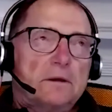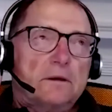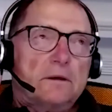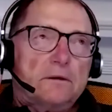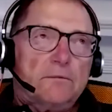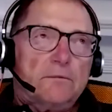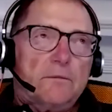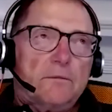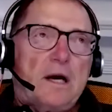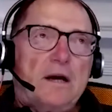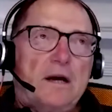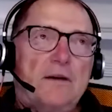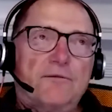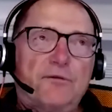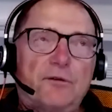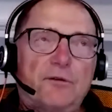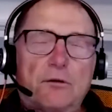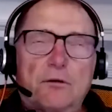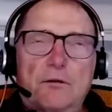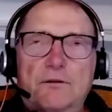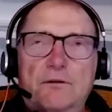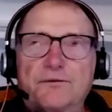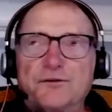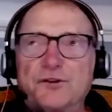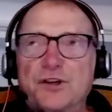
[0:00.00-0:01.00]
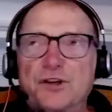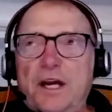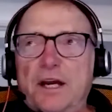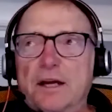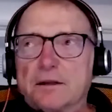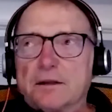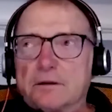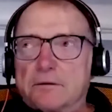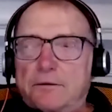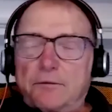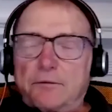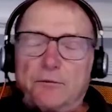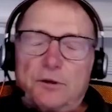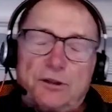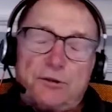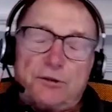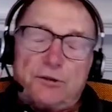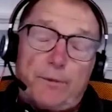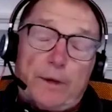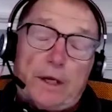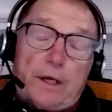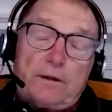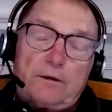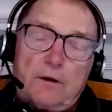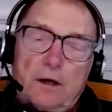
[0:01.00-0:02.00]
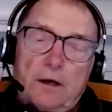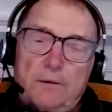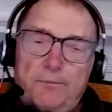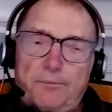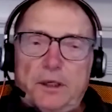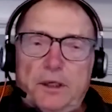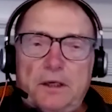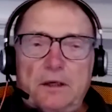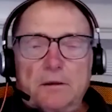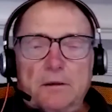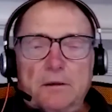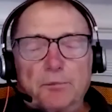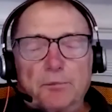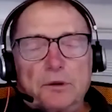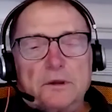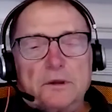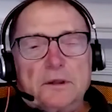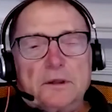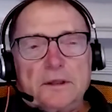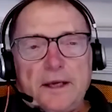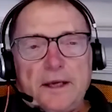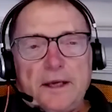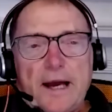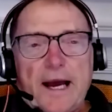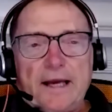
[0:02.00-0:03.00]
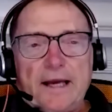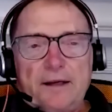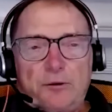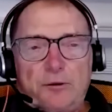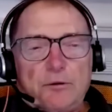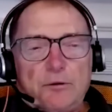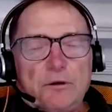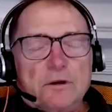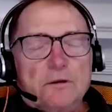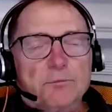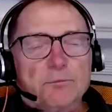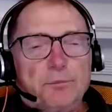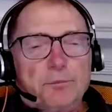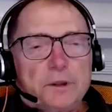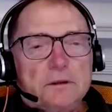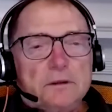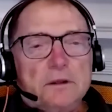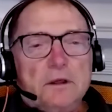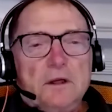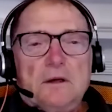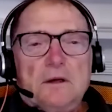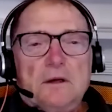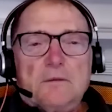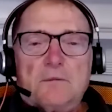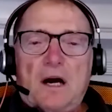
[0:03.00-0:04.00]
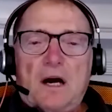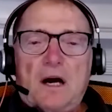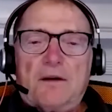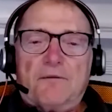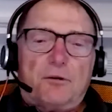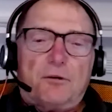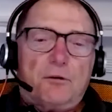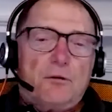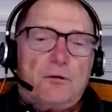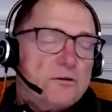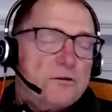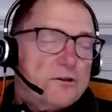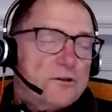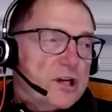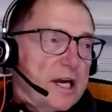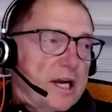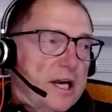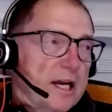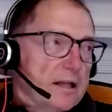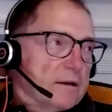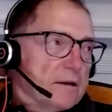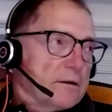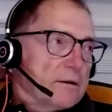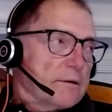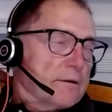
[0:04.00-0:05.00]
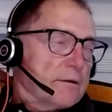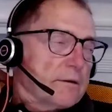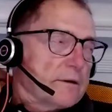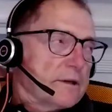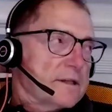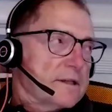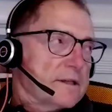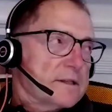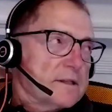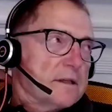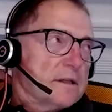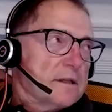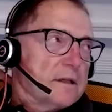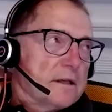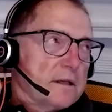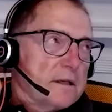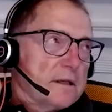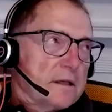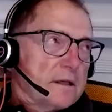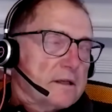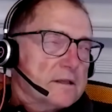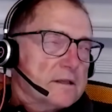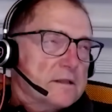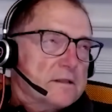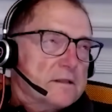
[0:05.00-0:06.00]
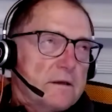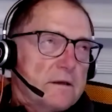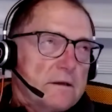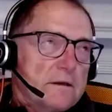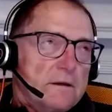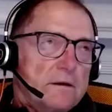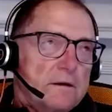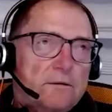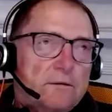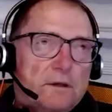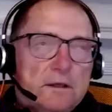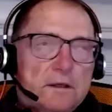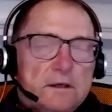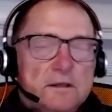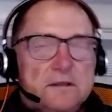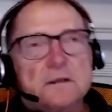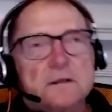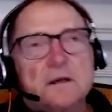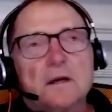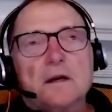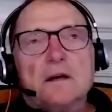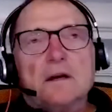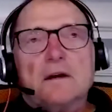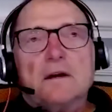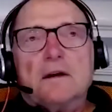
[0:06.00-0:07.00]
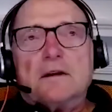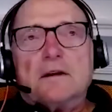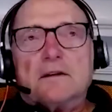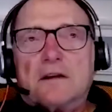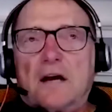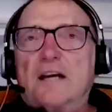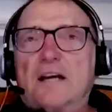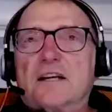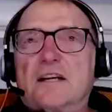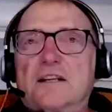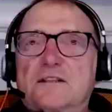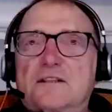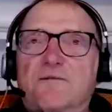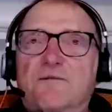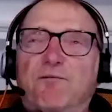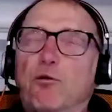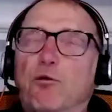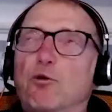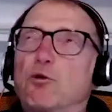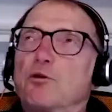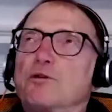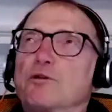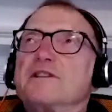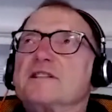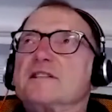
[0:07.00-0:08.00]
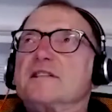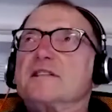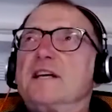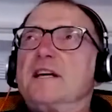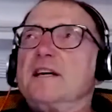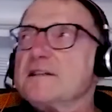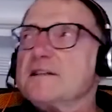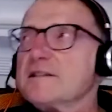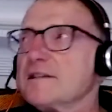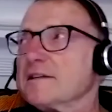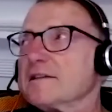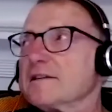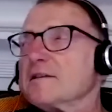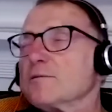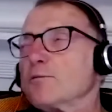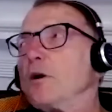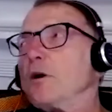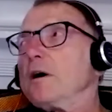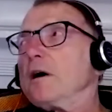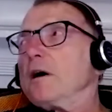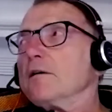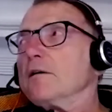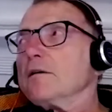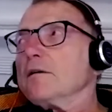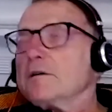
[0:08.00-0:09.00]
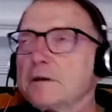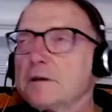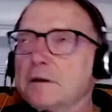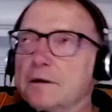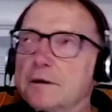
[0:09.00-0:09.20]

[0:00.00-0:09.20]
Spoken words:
my view of Chandler, which may not be completely accurate, but my view of Chandler is that it is, this nice 4 seasons. Well,